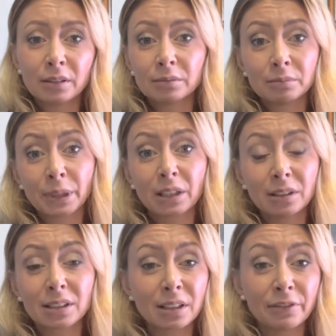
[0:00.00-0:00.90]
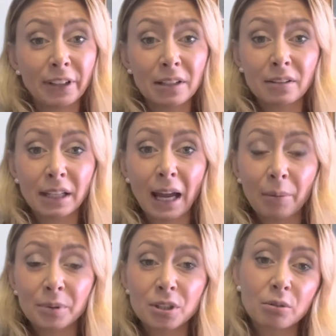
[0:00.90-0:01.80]
Because if anything
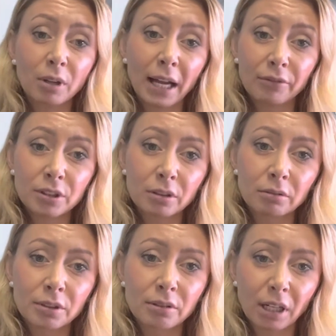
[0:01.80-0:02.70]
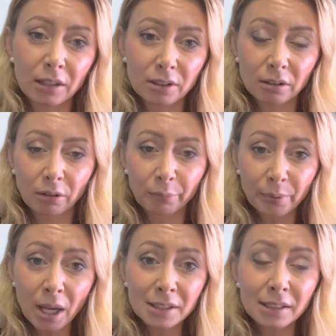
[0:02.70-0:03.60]
happens, you will have to go to a consular of
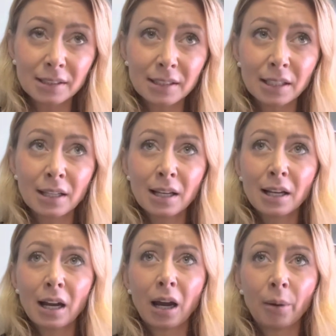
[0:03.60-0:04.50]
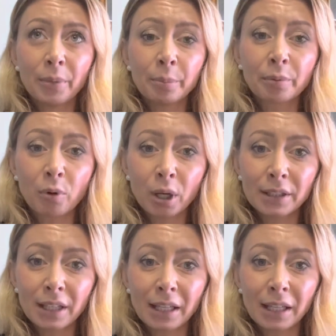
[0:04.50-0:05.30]
processing abroad,